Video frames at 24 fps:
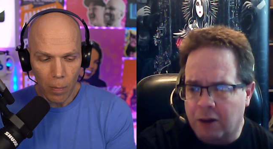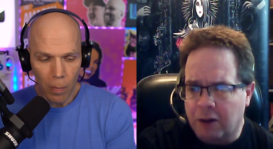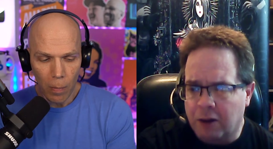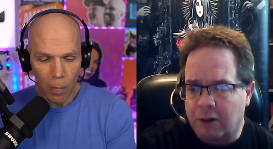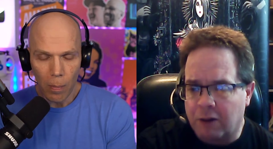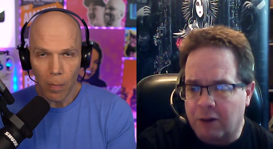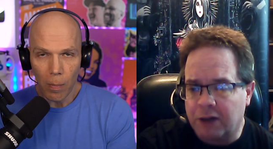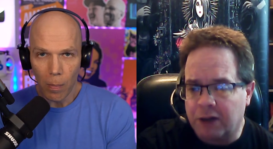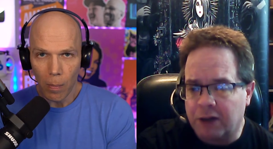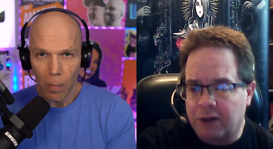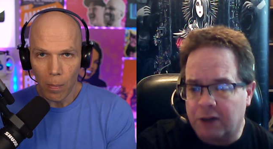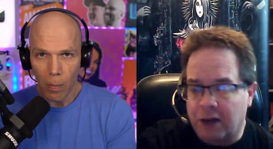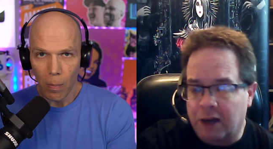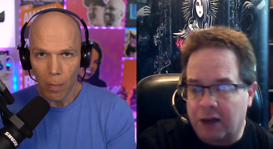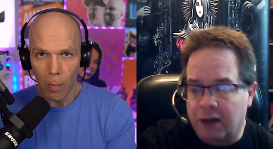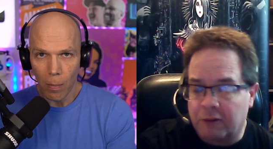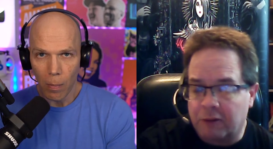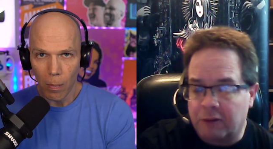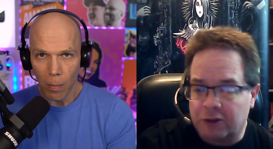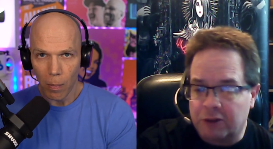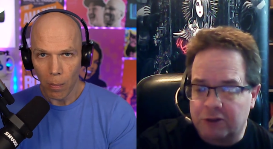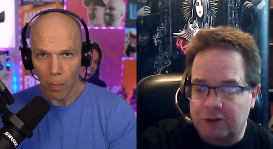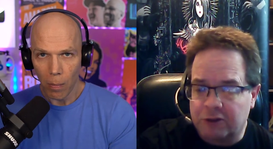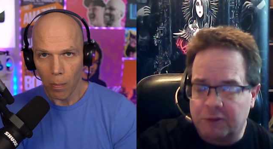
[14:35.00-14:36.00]
Speaker 1: no, I uh,
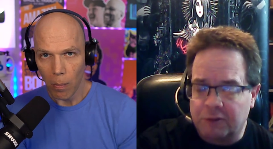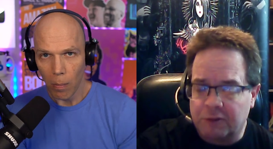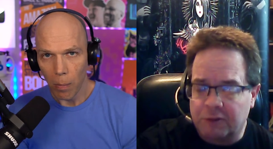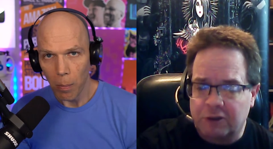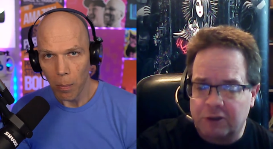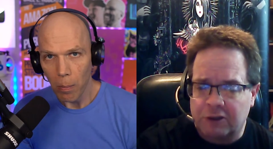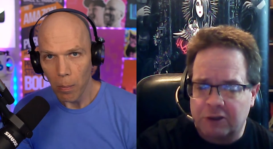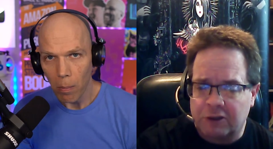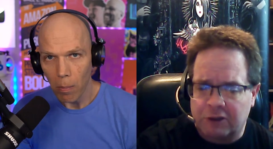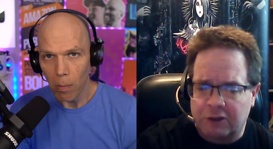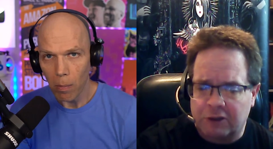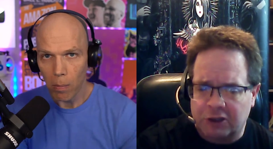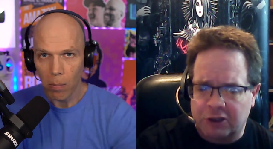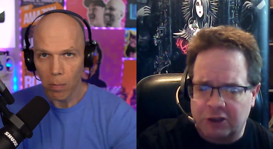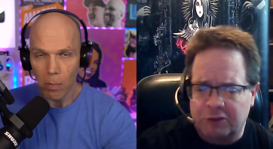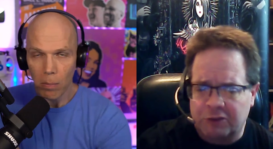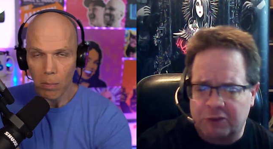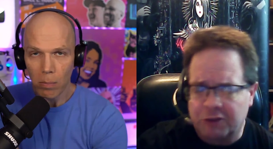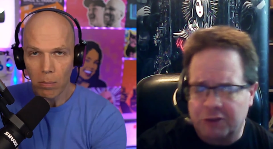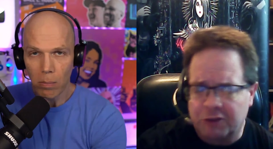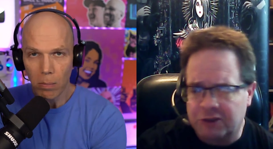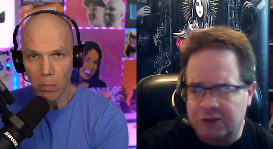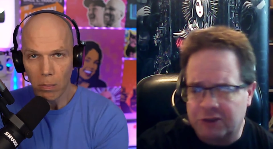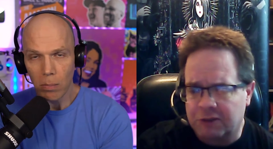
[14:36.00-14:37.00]
distrib
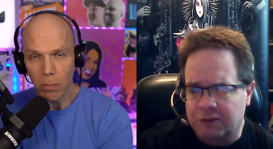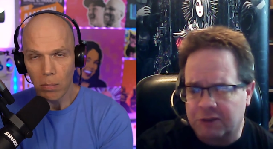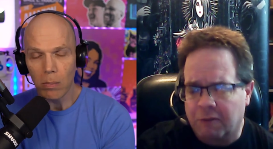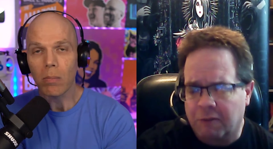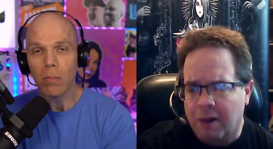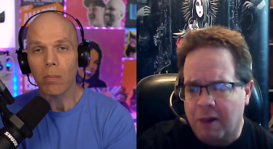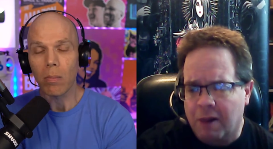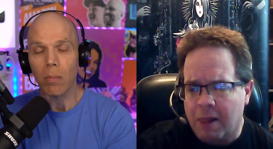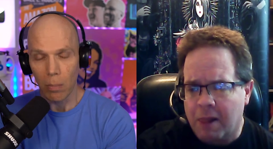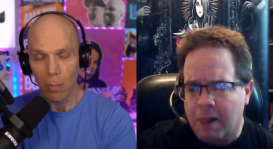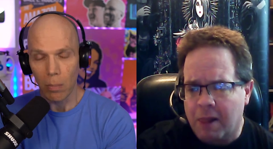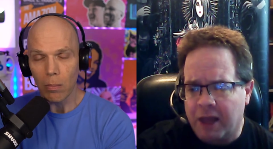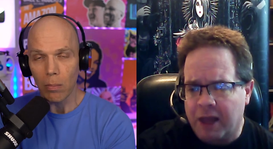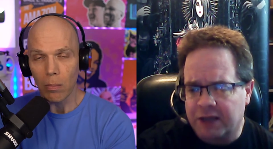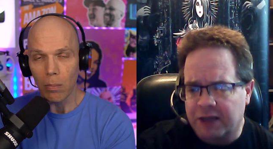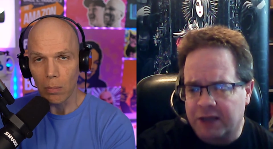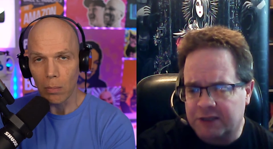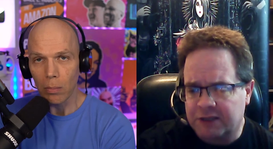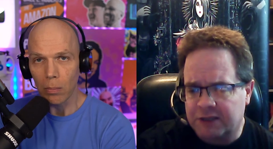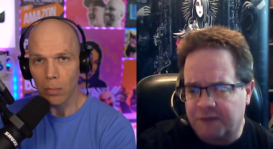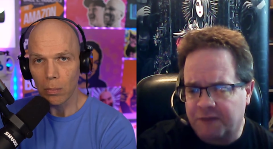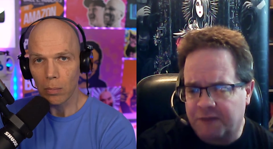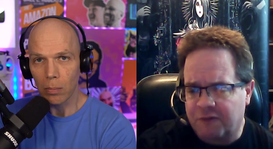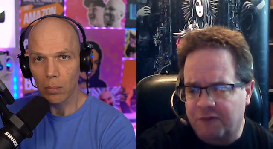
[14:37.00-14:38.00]
distribution,
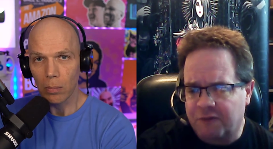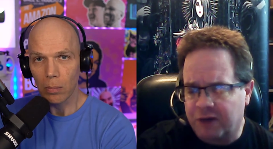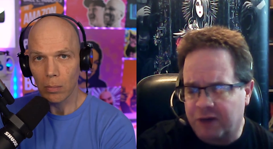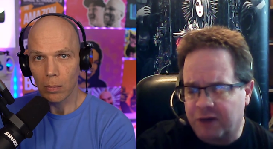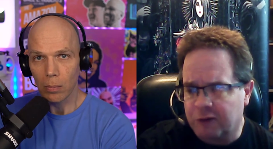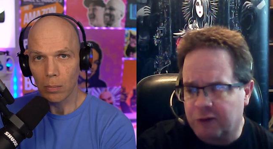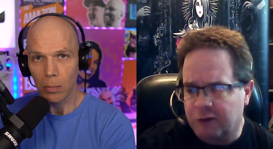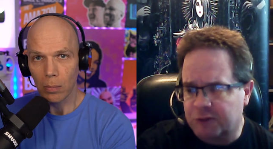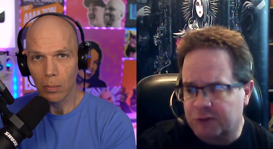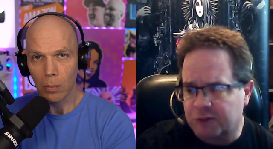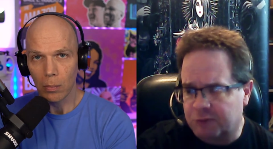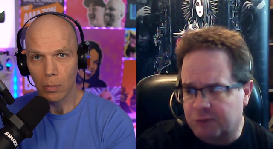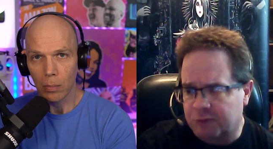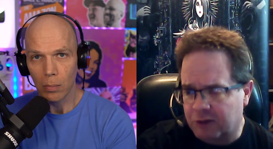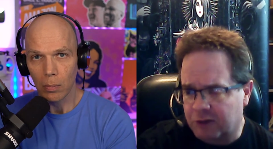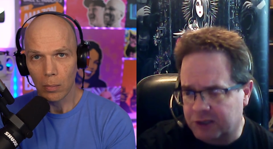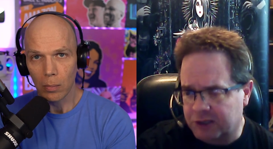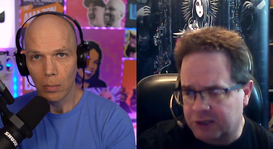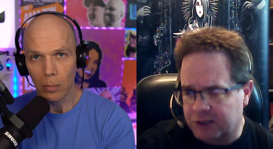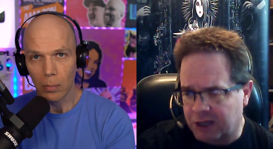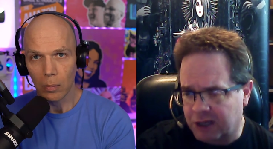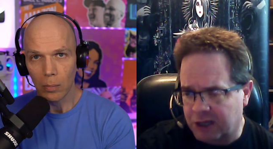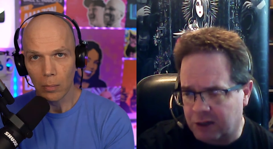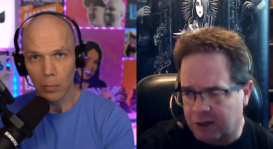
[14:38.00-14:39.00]
except for Ingram
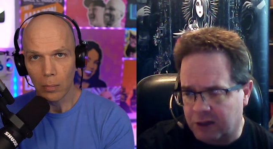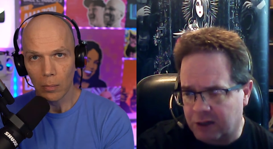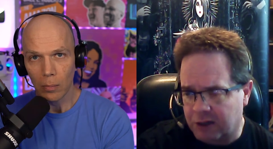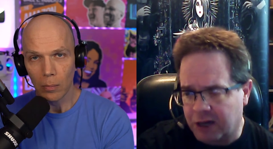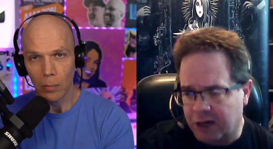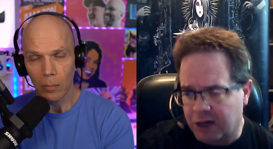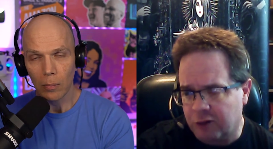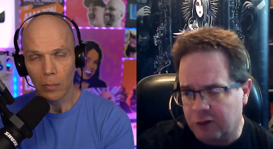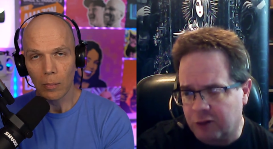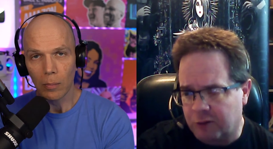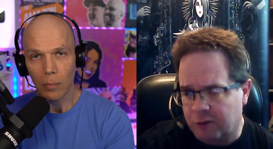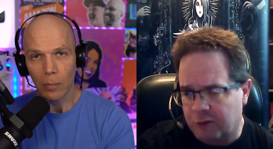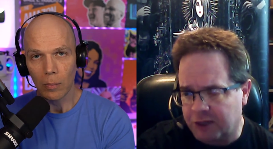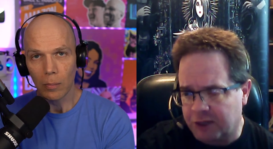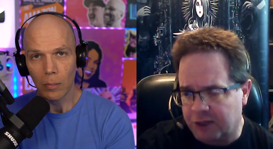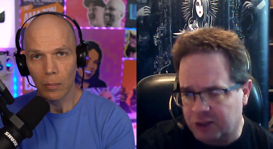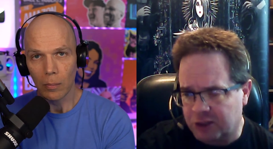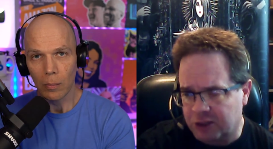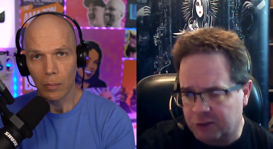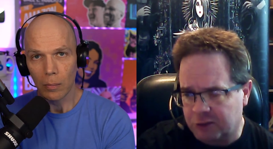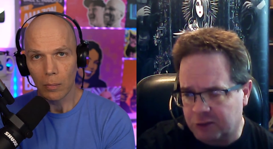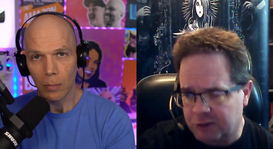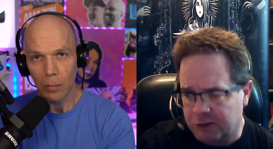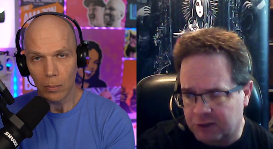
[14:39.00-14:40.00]
Sparks catalog, I do all my
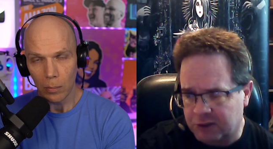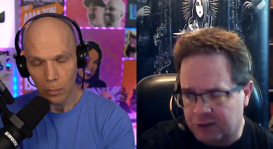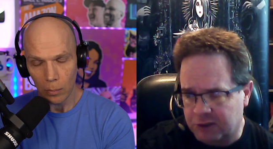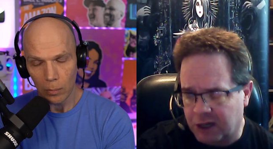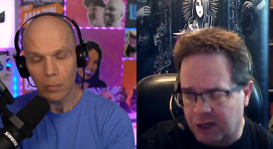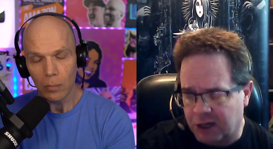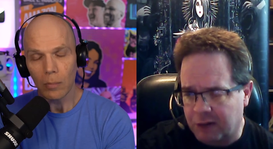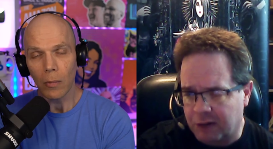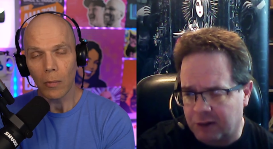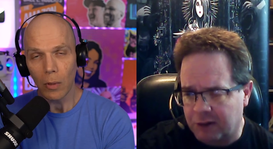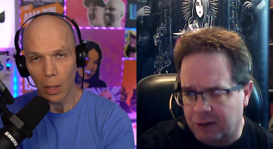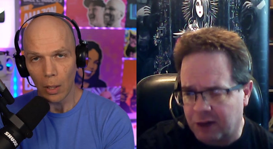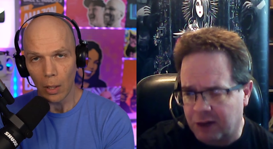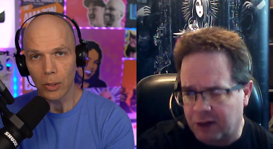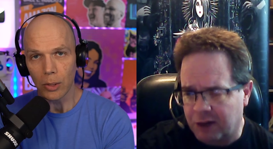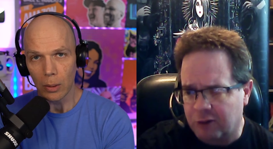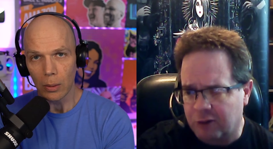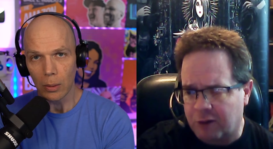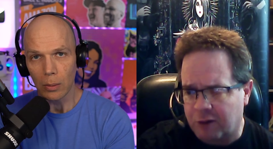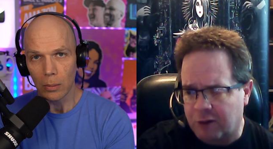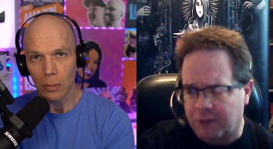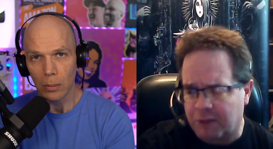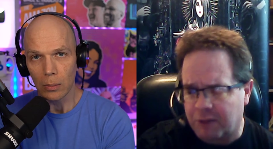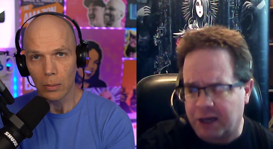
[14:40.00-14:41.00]
distribution. I, right. I
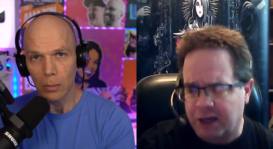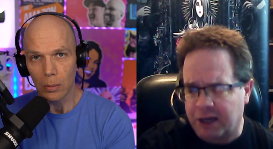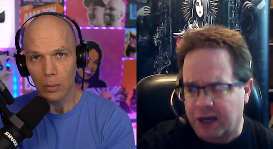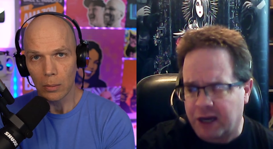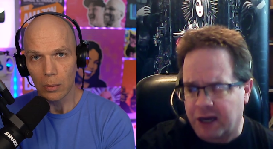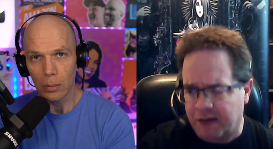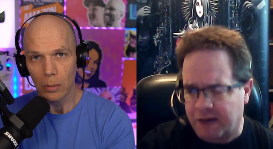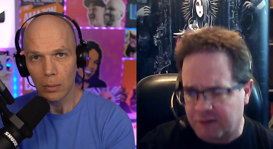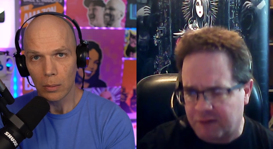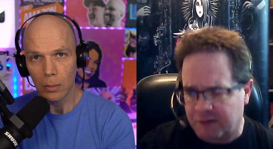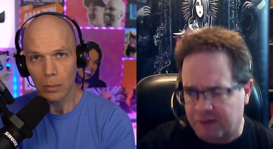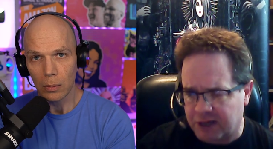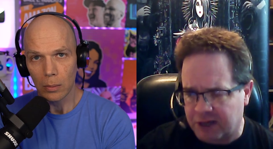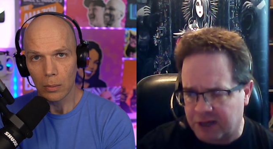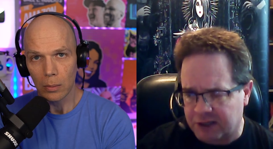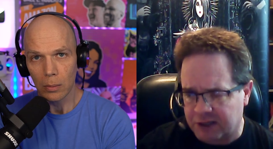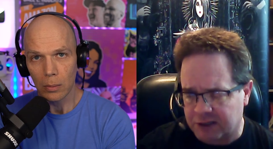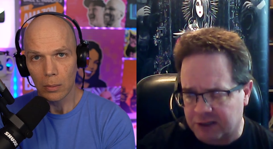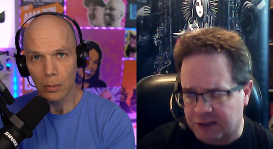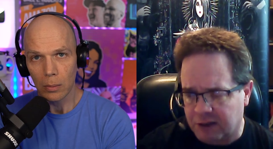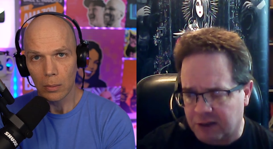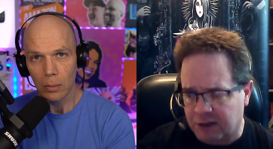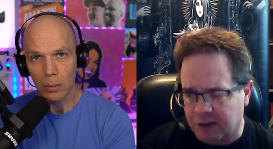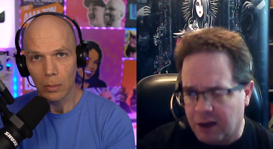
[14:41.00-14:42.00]
do all my
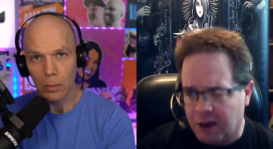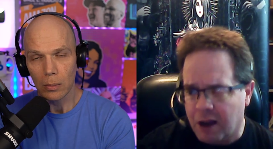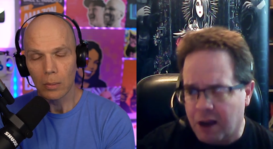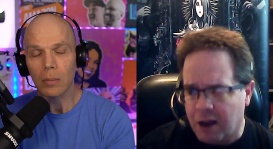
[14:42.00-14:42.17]
advertising.